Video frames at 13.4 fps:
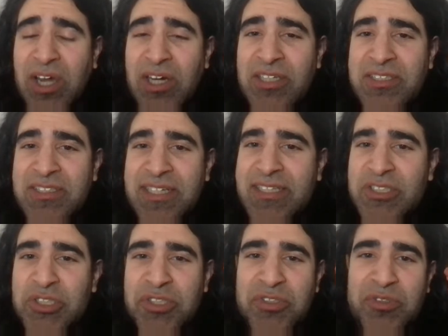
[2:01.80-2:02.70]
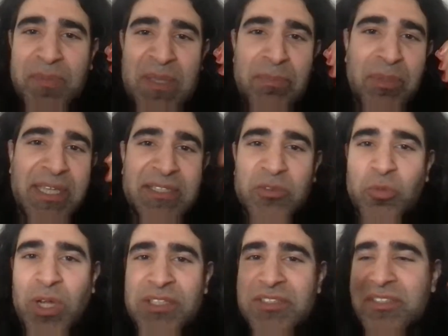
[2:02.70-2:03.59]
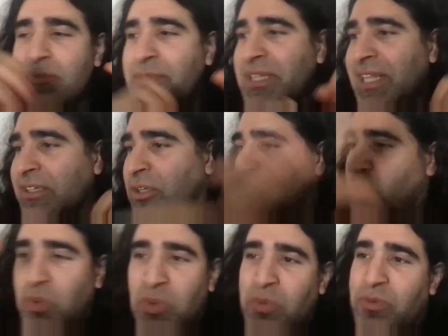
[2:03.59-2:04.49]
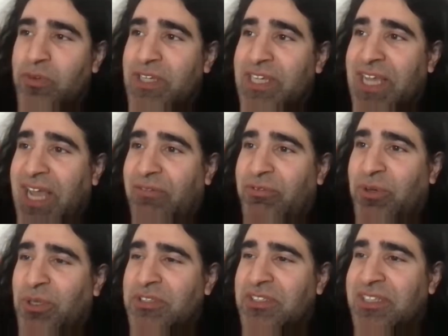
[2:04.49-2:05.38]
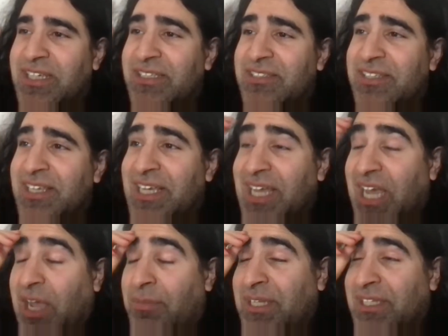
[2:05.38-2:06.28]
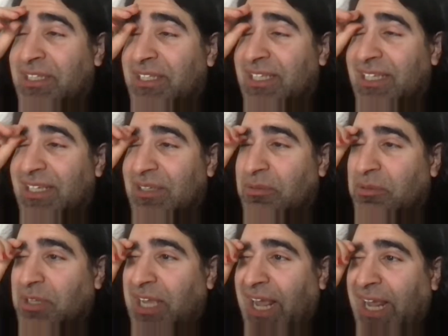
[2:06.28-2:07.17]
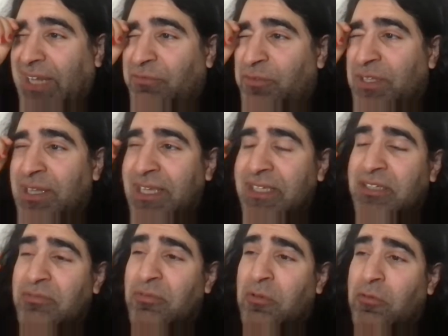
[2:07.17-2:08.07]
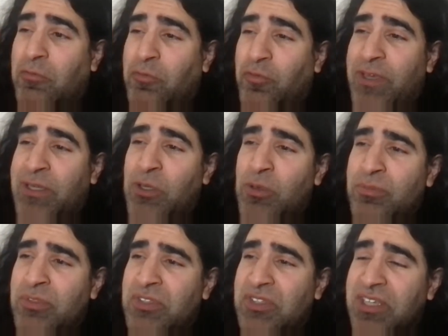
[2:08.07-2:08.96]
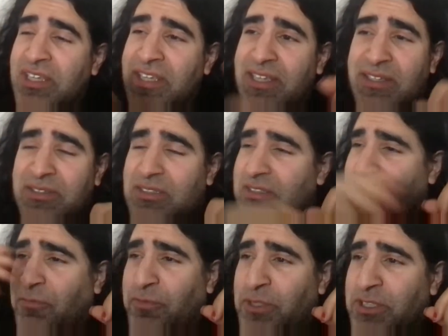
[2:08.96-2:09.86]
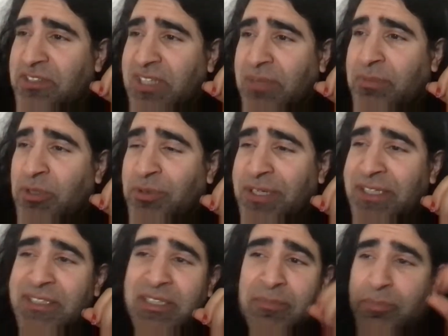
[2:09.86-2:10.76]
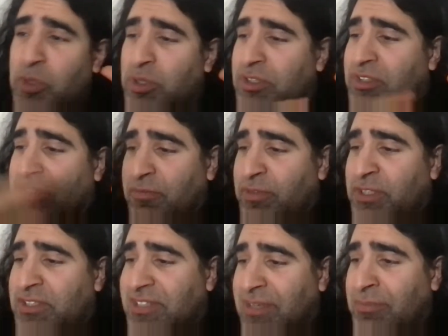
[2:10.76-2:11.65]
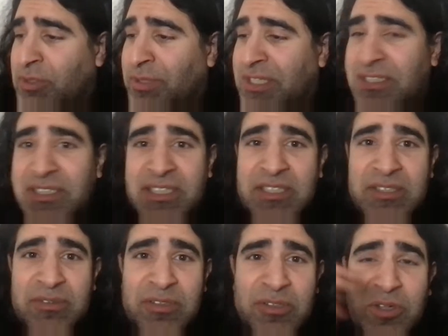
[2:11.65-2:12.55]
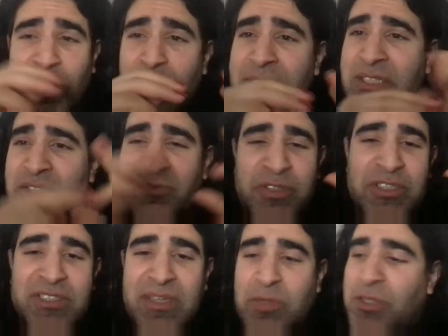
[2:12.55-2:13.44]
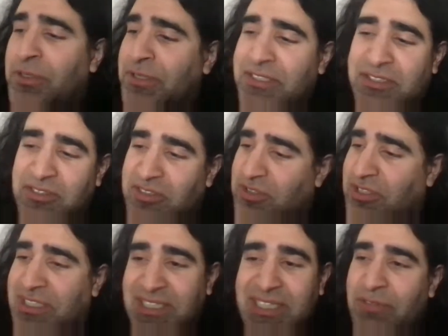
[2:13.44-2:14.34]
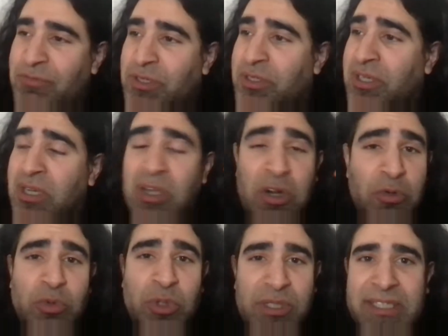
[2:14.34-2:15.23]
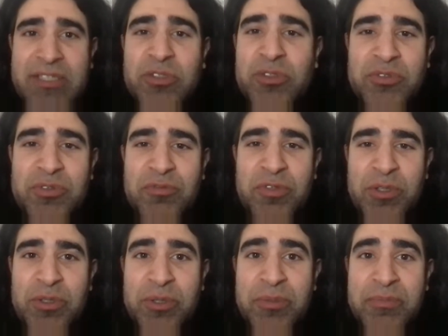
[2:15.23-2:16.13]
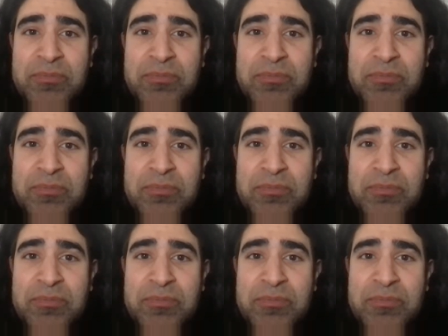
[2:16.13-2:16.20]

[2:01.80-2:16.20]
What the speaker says: aren't there just to be played once and be like, oh, I've got in it. I mean, I feel like films, the first time you read it, books, the first time you read it, comics, the first time you read it, you can give a really good review.